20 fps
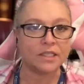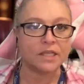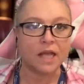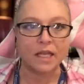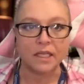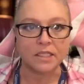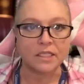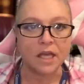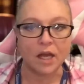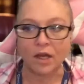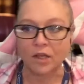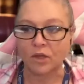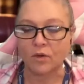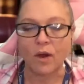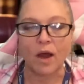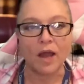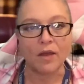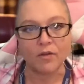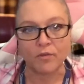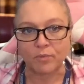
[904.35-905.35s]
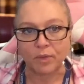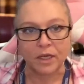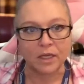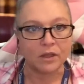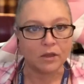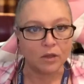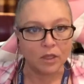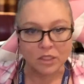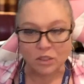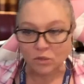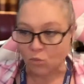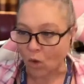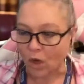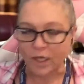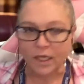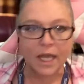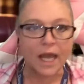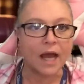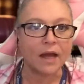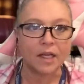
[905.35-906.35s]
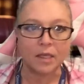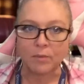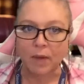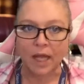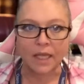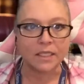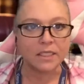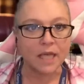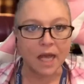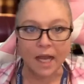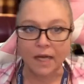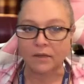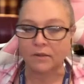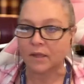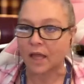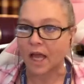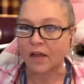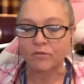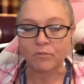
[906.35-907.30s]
I can tell you, I've been in this one county my entire life.